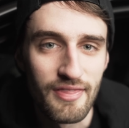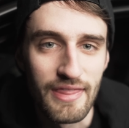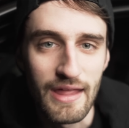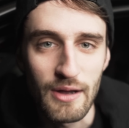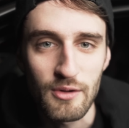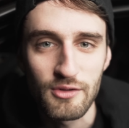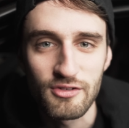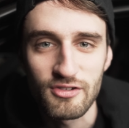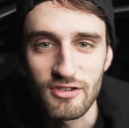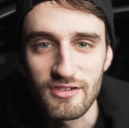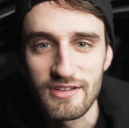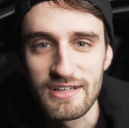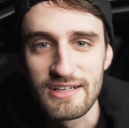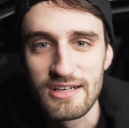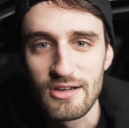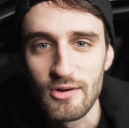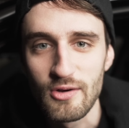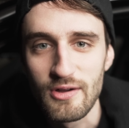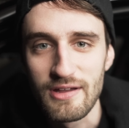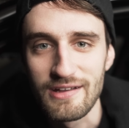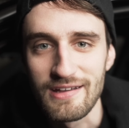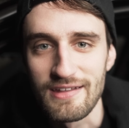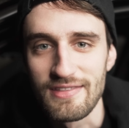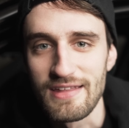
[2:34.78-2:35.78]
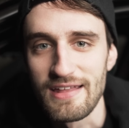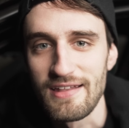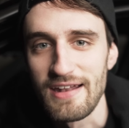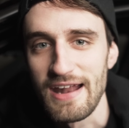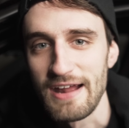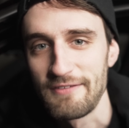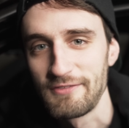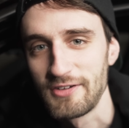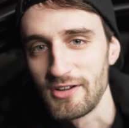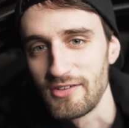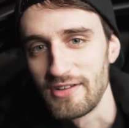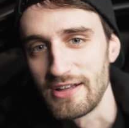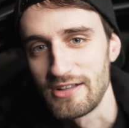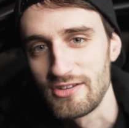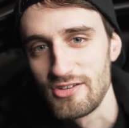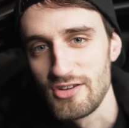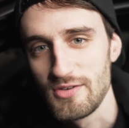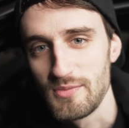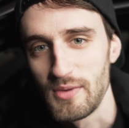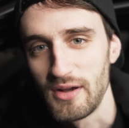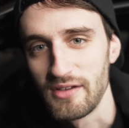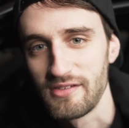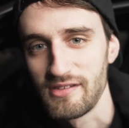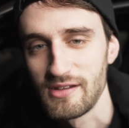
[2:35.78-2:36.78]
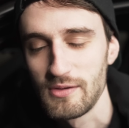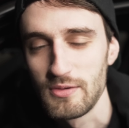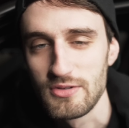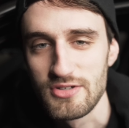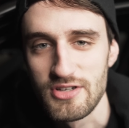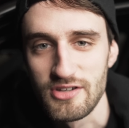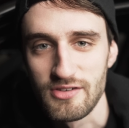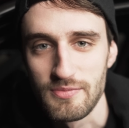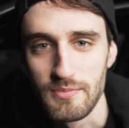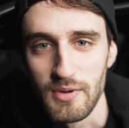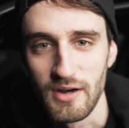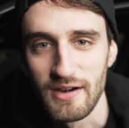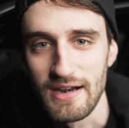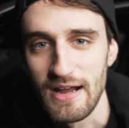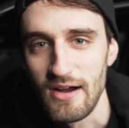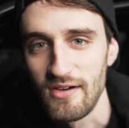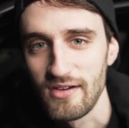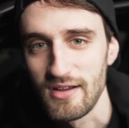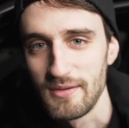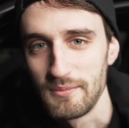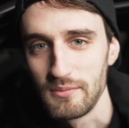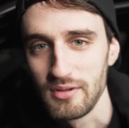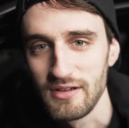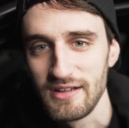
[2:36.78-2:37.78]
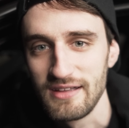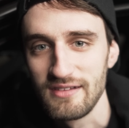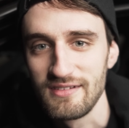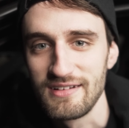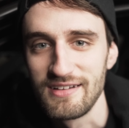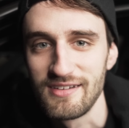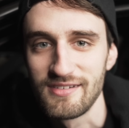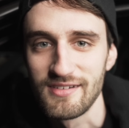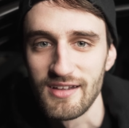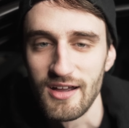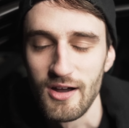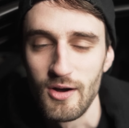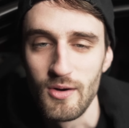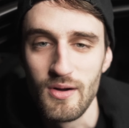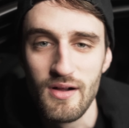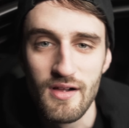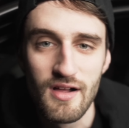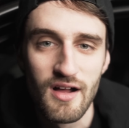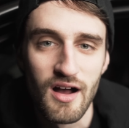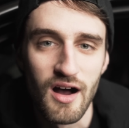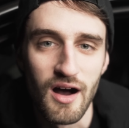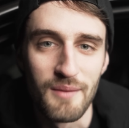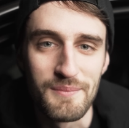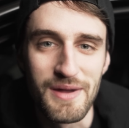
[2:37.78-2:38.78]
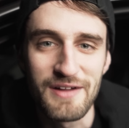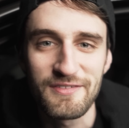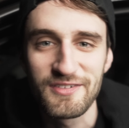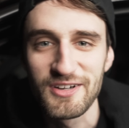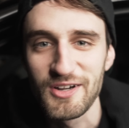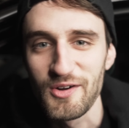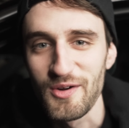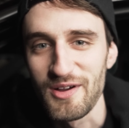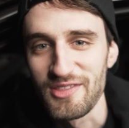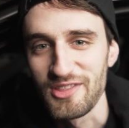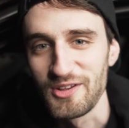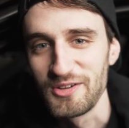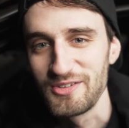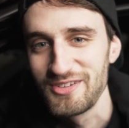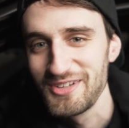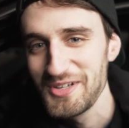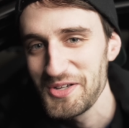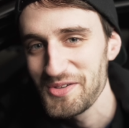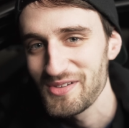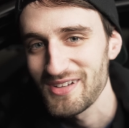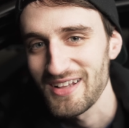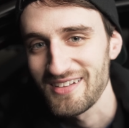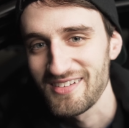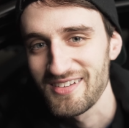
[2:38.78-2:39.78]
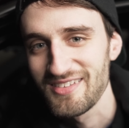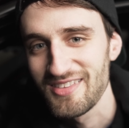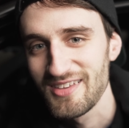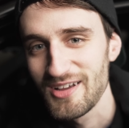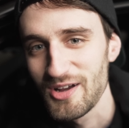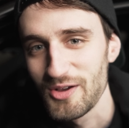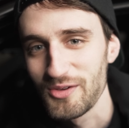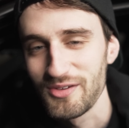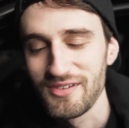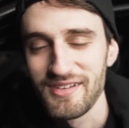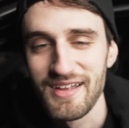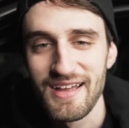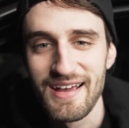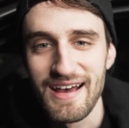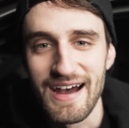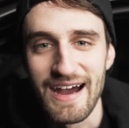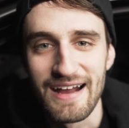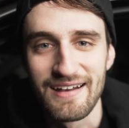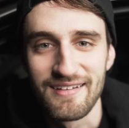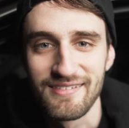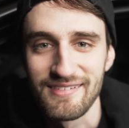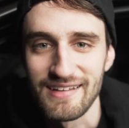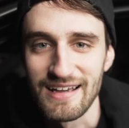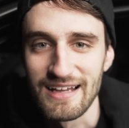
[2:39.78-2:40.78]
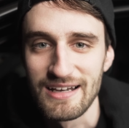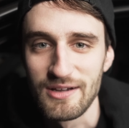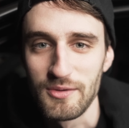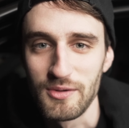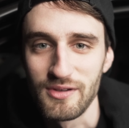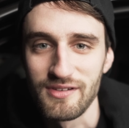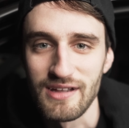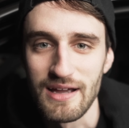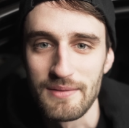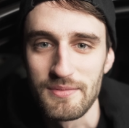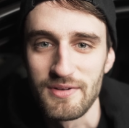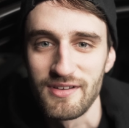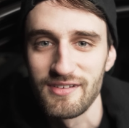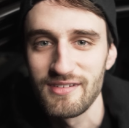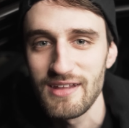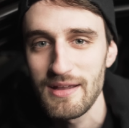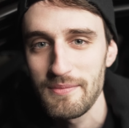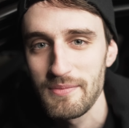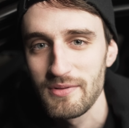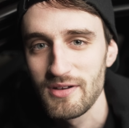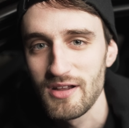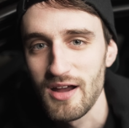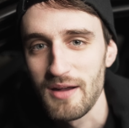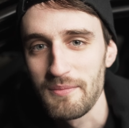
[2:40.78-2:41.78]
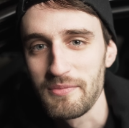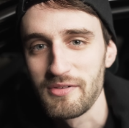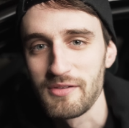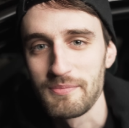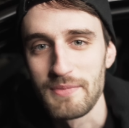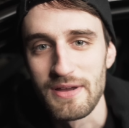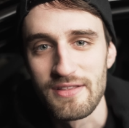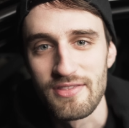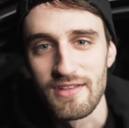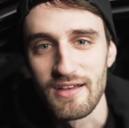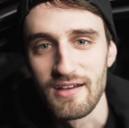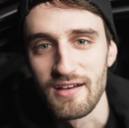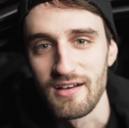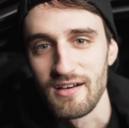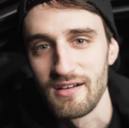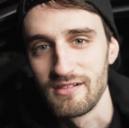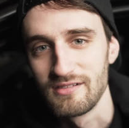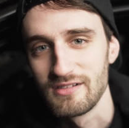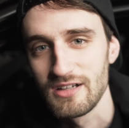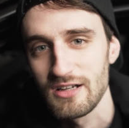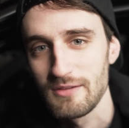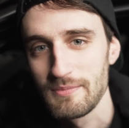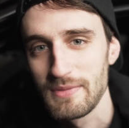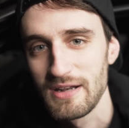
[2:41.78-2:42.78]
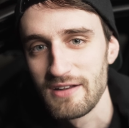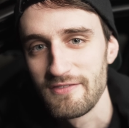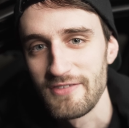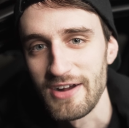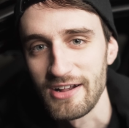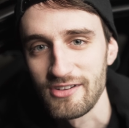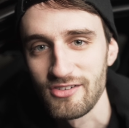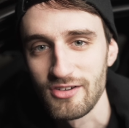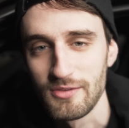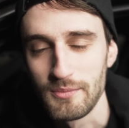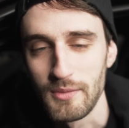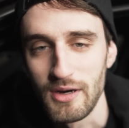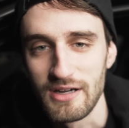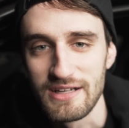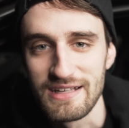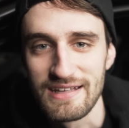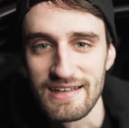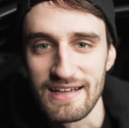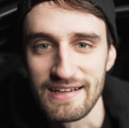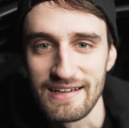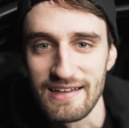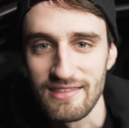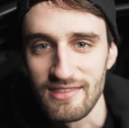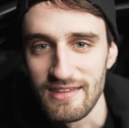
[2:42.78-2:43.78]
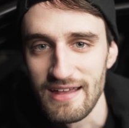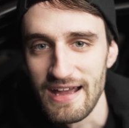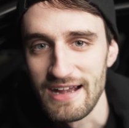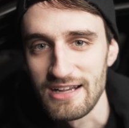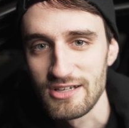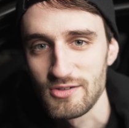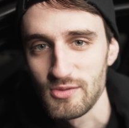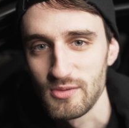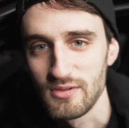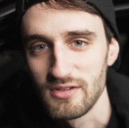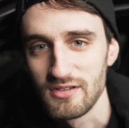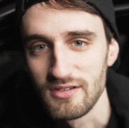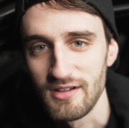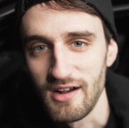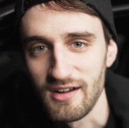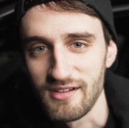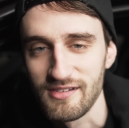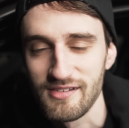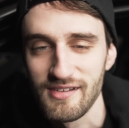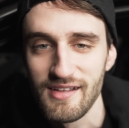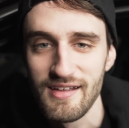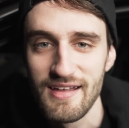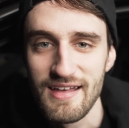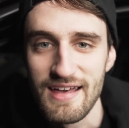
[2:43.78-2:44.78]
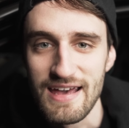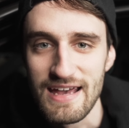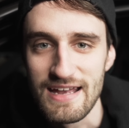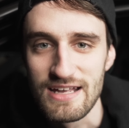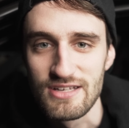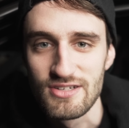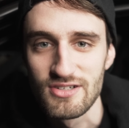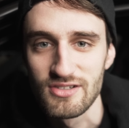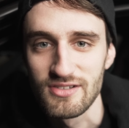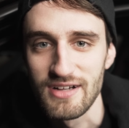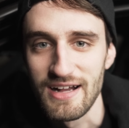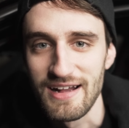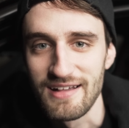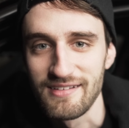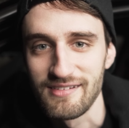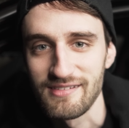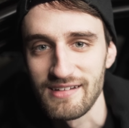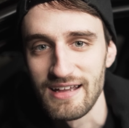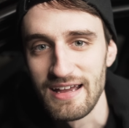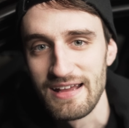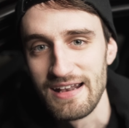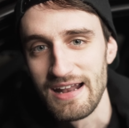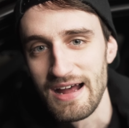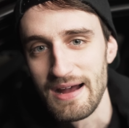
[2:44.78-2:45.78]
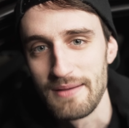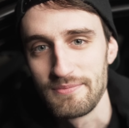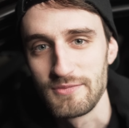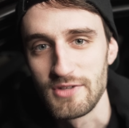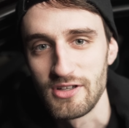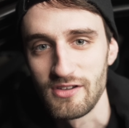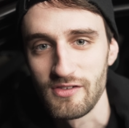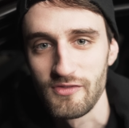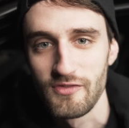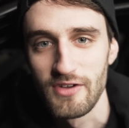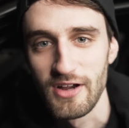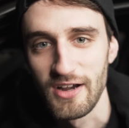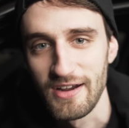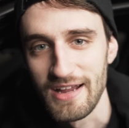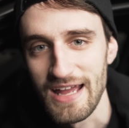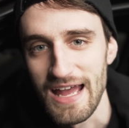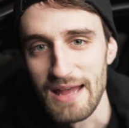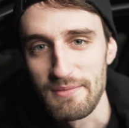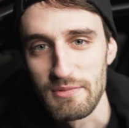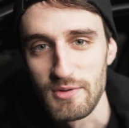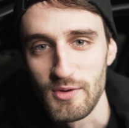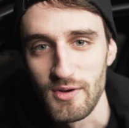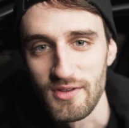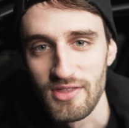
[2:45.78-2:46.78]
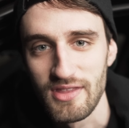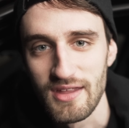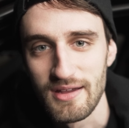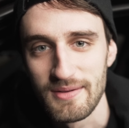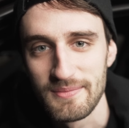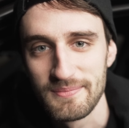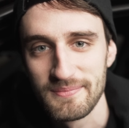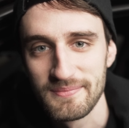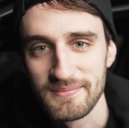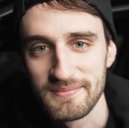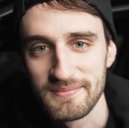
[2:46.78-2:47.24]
that was really annoying. And then after like 2 months, they would just burn out completely. So after going through 2 sets of those, I decided it was time to step it up, spend a little bit of extra money and get the actual Lux angel eyes. And I'm just very happy with them.